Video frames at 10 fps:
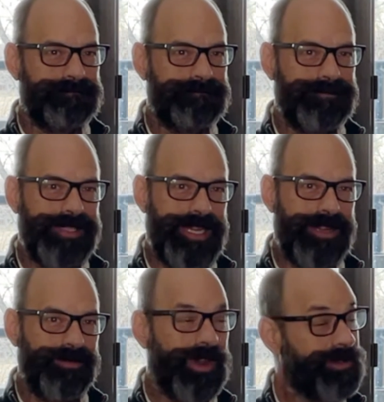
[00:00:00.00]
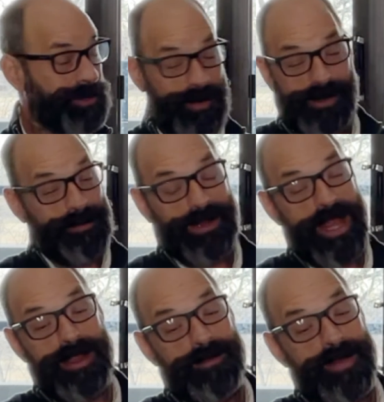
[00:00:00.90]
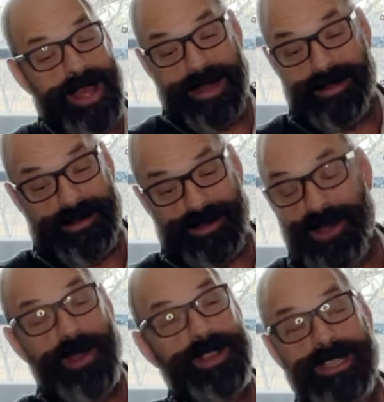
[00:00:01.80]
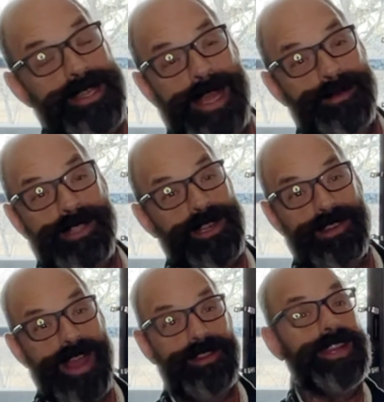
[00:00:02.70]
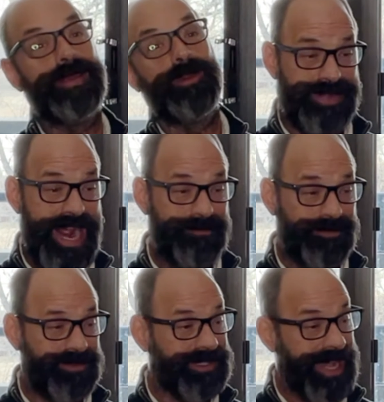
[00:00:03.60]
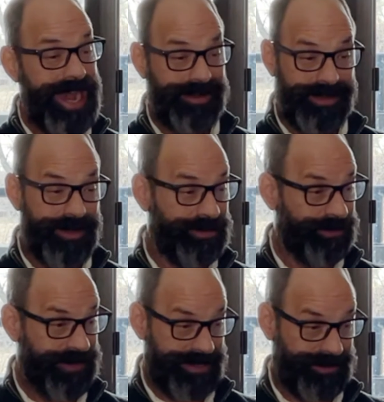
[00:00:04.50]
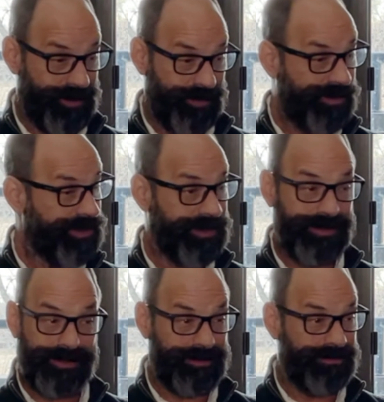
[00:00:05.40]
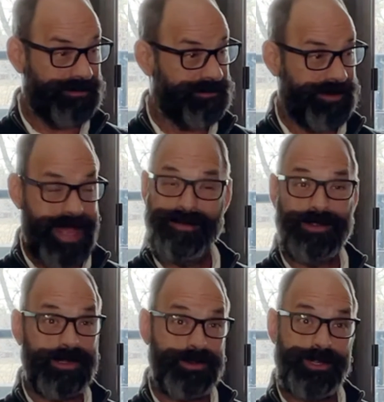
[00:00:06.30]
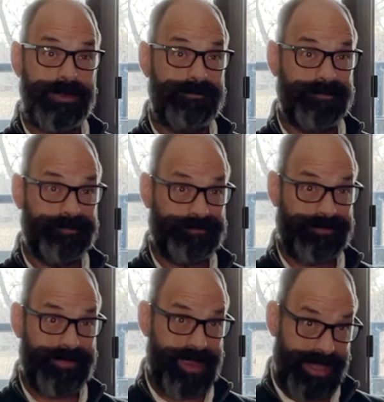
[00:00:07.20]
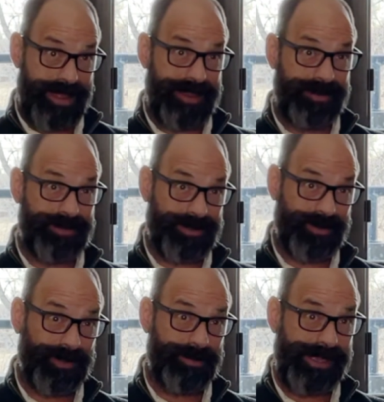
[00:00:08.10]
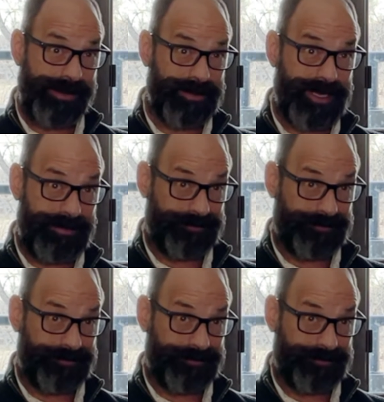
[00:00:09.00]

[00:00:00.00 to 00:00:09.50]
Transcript: Yeah, well, there's nowhere to play them, and there's no good tapes that are around anymore. I'm glad to go through this whole musical evolution. Like, I think it was cool to be able to